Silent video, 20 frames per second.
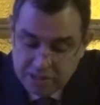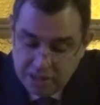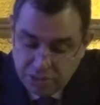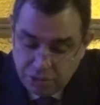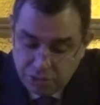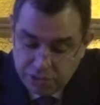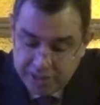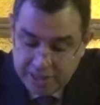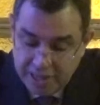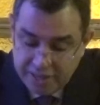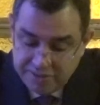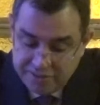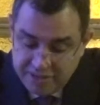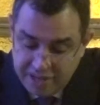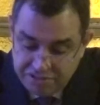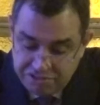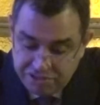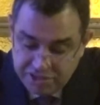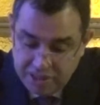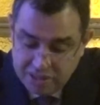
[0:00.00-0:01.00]
and
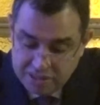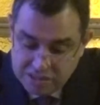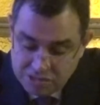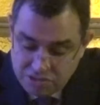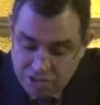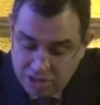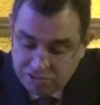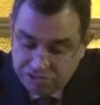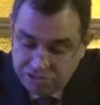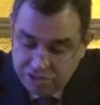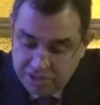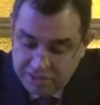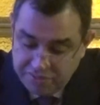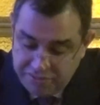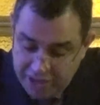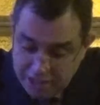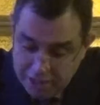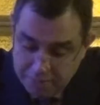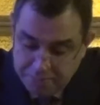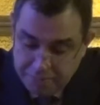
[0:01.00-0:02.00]
organizational structure
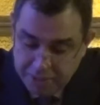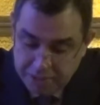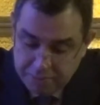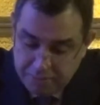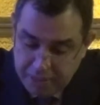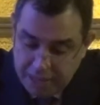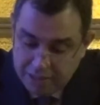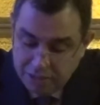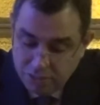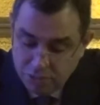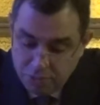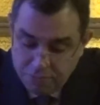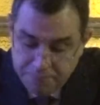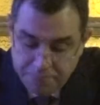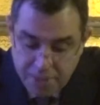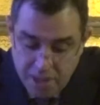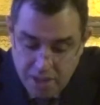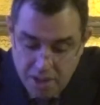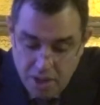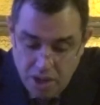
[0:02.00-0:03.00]
development bylaw,
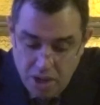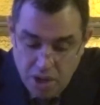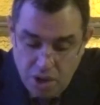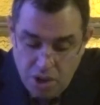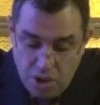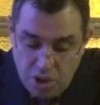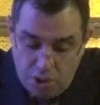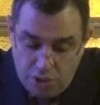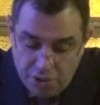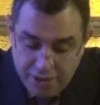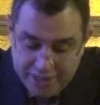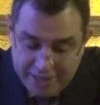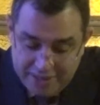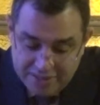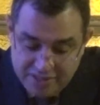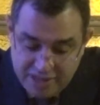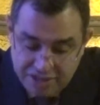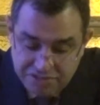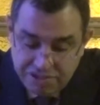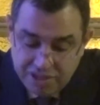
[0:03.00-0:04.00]

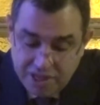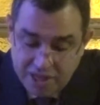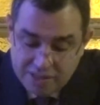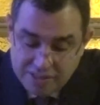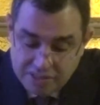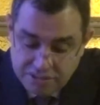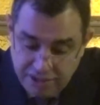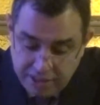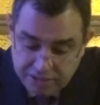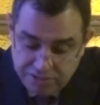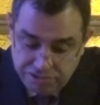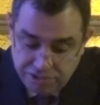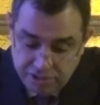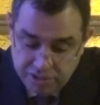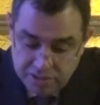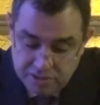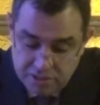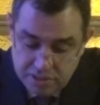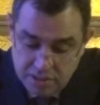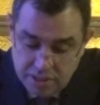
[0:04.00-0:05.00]
organizational
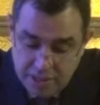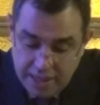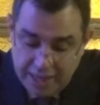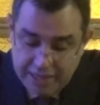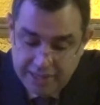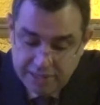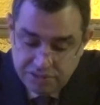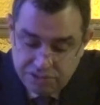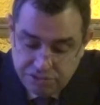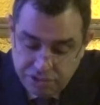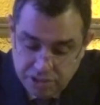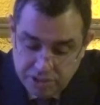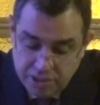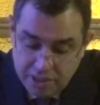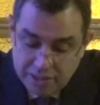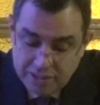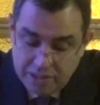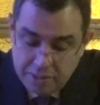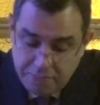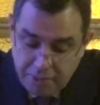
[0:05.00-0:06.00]
structures and
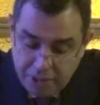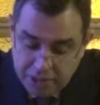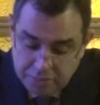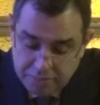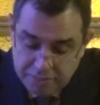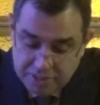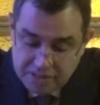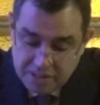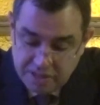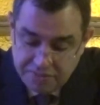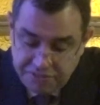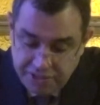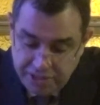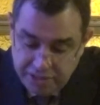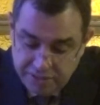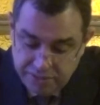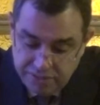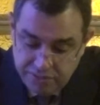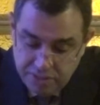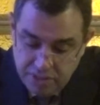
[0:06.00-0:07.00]
internal departments'
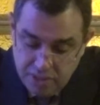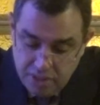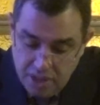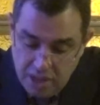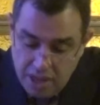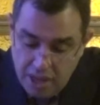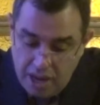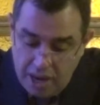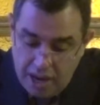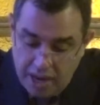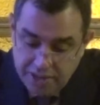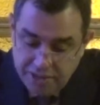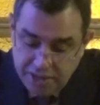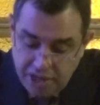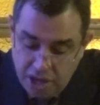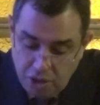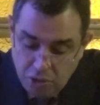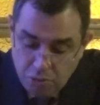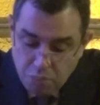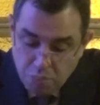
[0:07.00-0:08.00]
affairs are
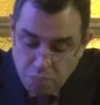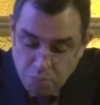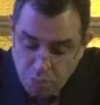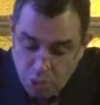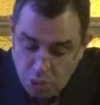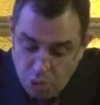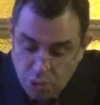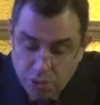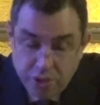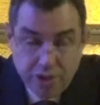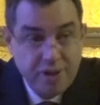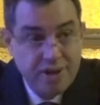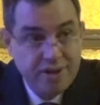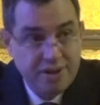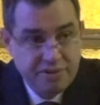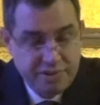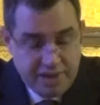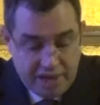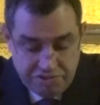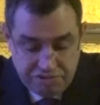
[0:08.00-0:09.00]
now more
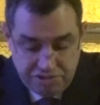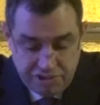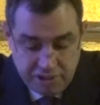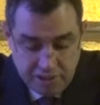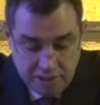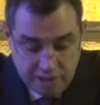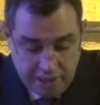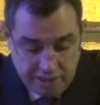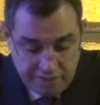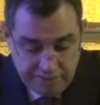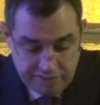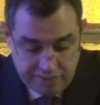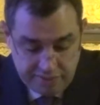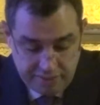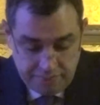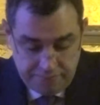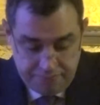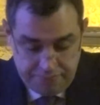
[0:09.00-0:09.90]
rationalized.